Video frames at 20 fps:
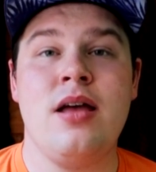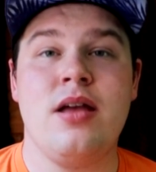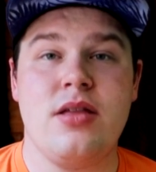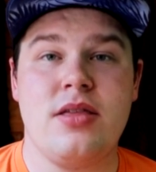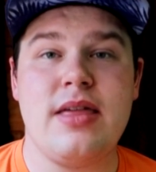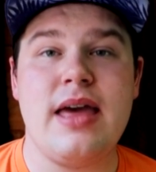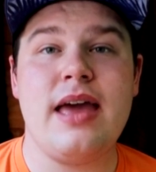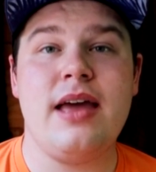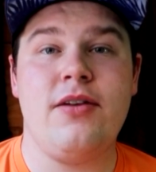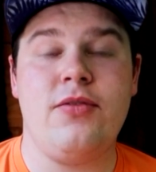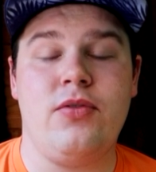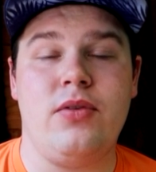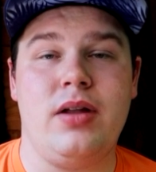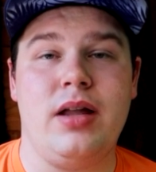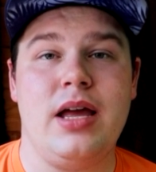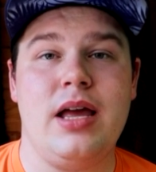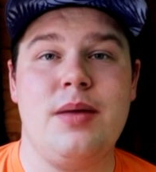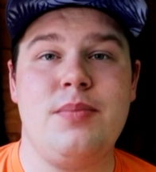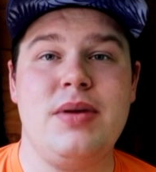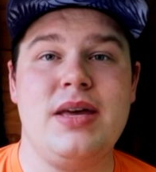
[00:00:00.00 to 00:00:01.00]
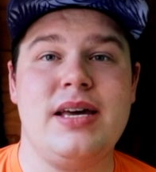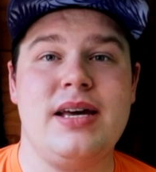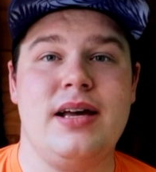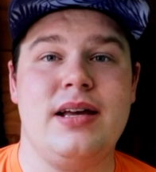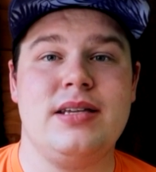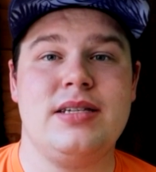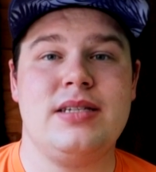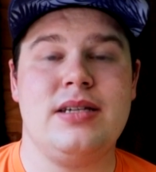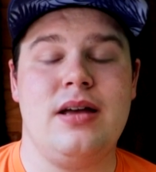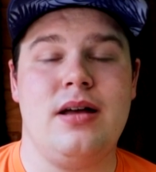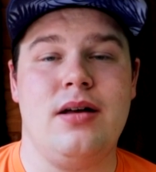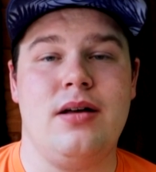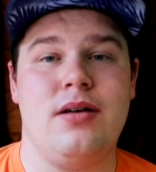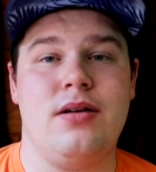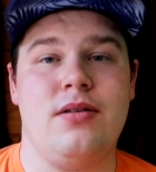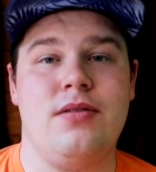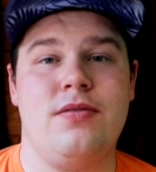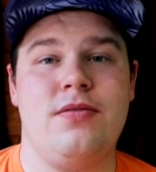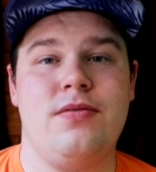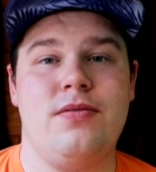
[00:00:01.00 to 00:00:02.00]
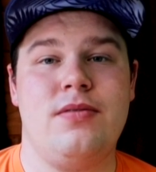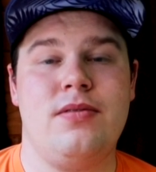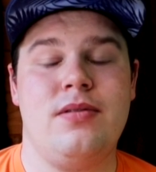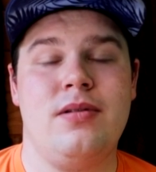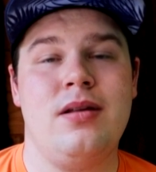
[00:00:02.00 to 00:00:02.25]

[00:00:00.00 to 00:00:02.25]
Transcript: thankfully, because of,